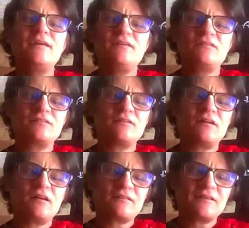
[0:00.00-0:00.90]
is
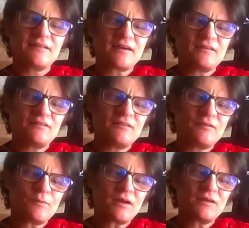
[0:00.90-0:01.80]
organized
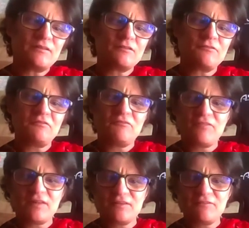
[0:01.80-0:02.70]
by the
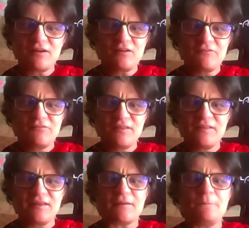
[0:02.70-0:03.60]
Festival of
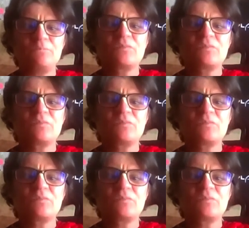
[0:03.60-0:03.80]
India.